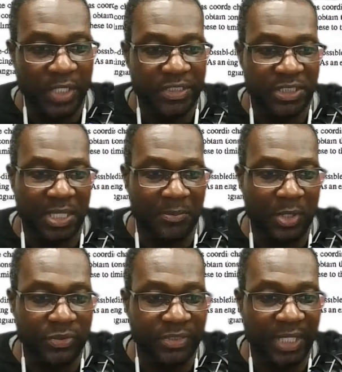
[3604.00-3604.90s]
Jenny says,
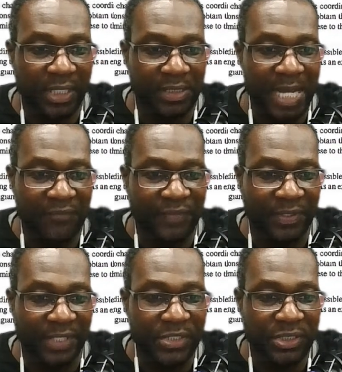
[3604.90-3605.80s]
I'm also taking a lot of
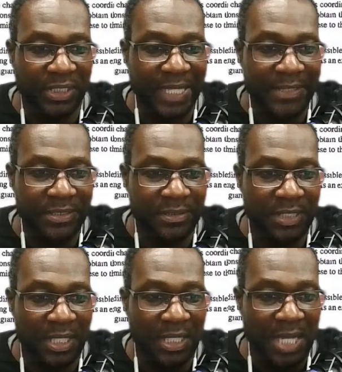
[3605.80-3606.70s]
foundation
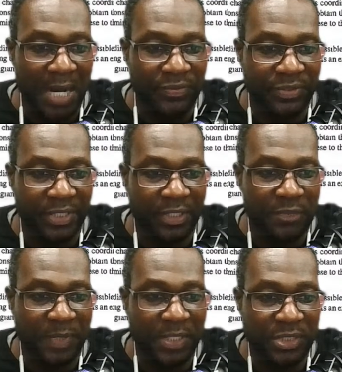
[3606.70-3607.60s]
classes. I was an
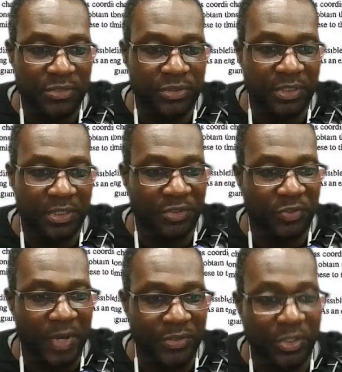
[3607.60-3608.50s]
aerospace engineer
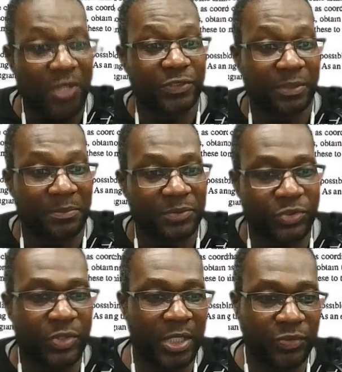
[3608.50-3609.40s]
undergraduate. Awesome.
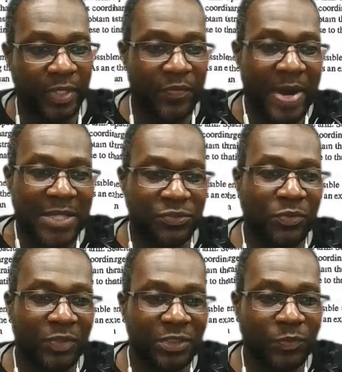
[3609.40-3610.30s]
So you're in grad
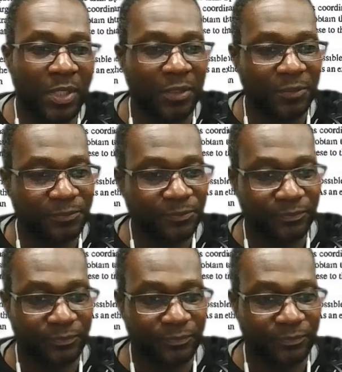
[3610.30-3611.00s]
school as well.